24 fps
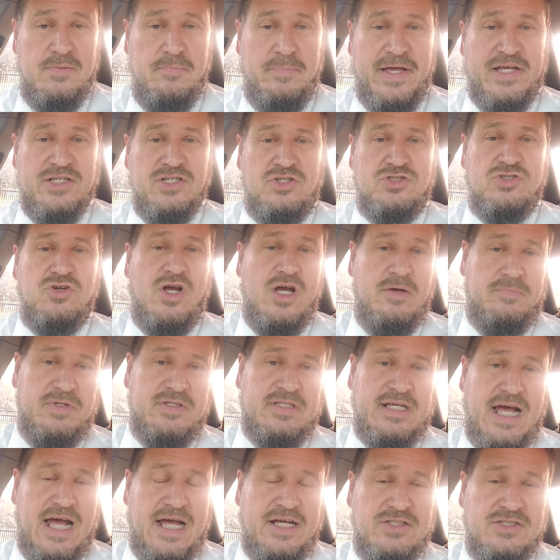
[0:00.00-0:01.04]
because they're so
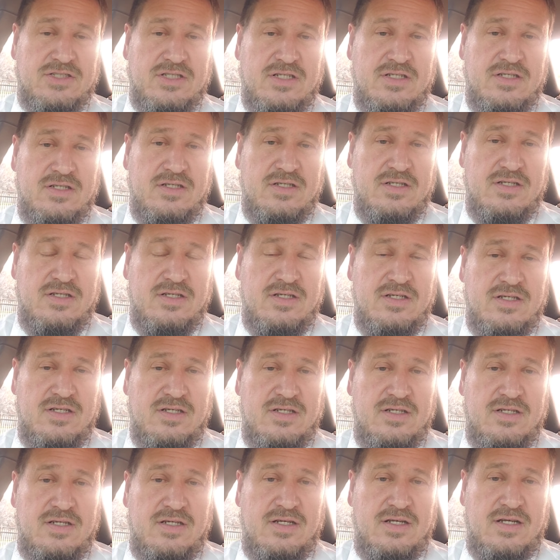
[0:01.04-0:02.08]
hypnotized.
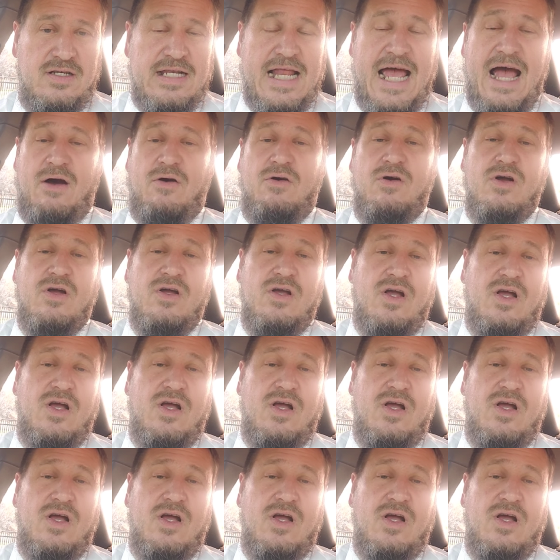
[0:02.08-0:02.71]
Now,